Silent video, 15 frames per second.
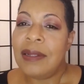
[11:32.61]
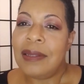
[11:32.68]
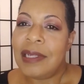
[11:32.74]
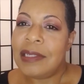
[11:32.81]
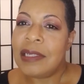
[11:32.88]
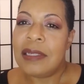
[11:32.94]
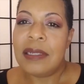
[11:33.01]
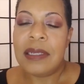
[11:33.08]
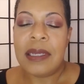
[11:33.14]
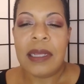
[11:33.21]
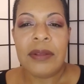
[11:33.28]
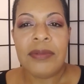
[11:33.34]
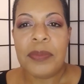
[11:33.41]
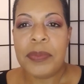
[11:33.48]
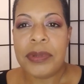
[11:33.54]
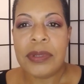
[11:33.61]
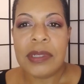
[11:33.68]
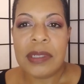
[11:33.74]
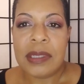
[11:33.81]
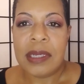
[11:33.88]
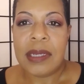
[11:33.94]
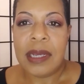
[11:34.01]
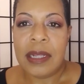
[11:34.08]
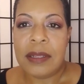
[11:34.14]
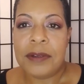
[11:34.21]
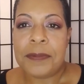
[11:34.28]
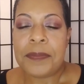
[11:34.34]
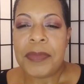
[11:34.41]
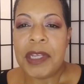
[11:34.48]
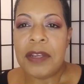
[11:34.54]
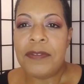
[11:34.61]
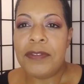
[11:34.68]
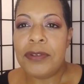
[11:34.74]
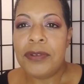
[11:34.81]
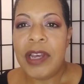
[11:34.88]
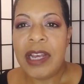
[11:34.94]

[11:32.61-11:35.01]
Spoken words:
Let's get together and build it together. If you